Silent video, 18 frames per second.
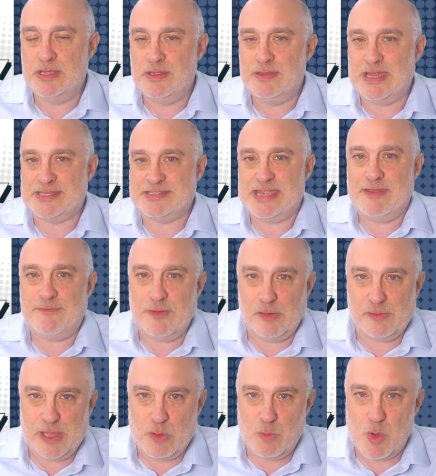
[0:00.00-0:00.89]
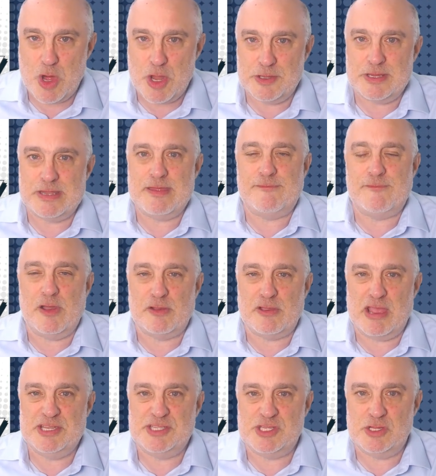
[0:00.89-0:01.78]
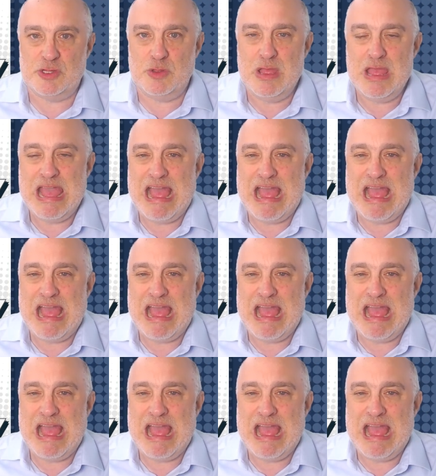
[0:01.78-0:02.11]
that's FLK1 and FLK2,